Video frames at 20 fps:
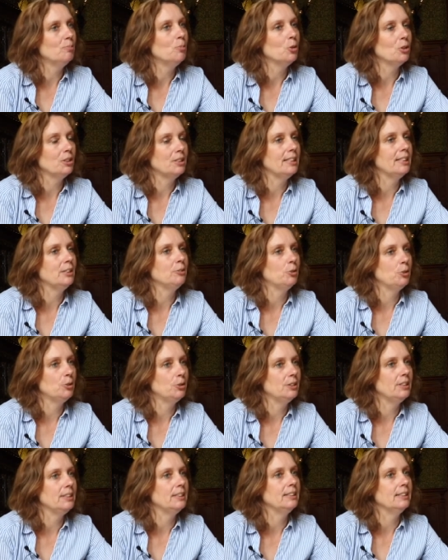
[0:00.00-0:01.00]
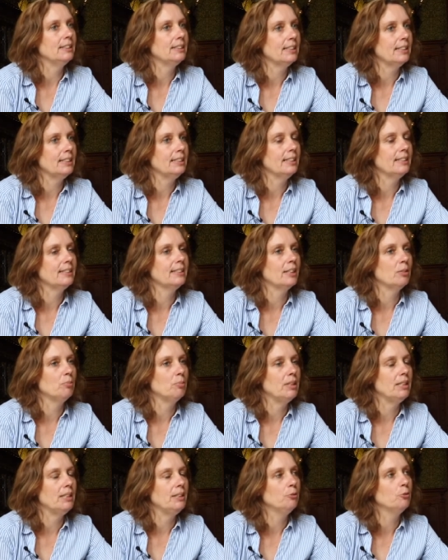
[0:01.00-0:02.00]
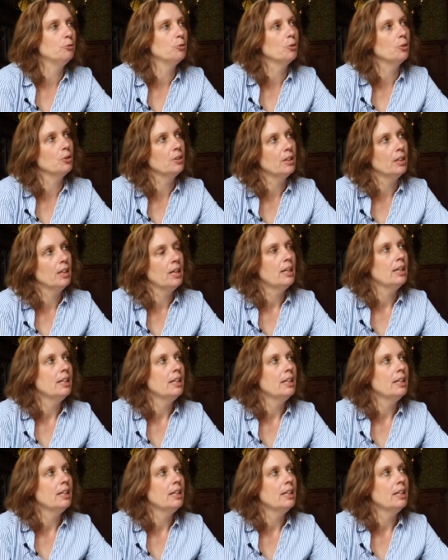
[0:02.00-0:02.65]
more general audience, and that can be for